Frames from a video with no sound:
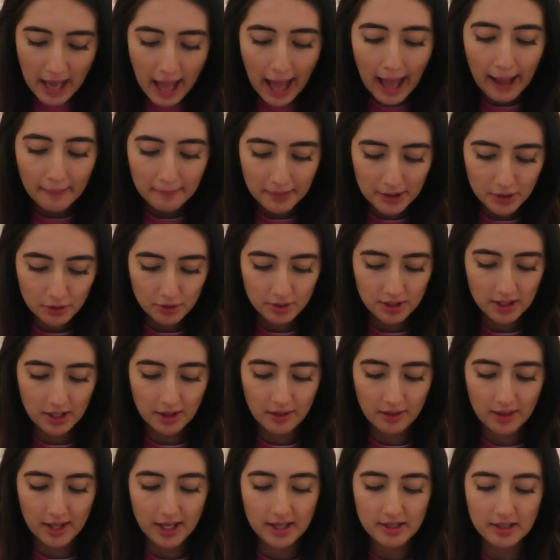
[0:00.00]
I'm interested
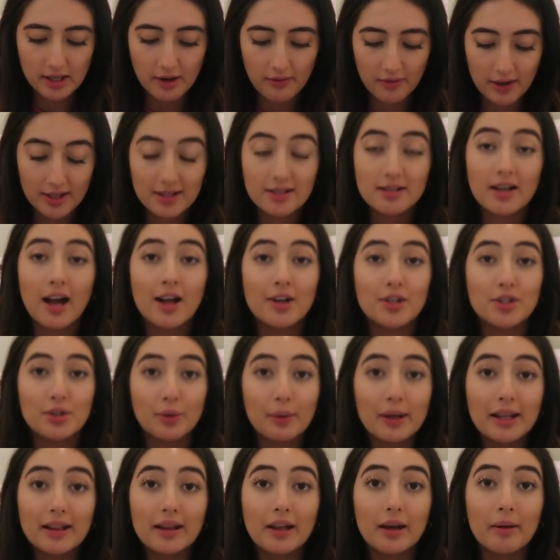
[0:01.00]
in things, and if I start
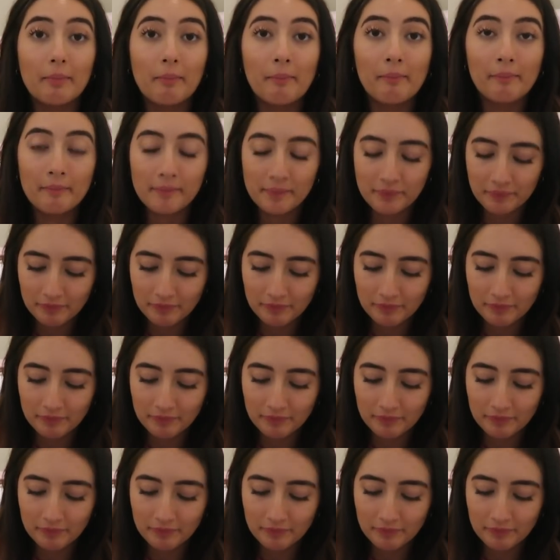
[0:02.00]
doing them,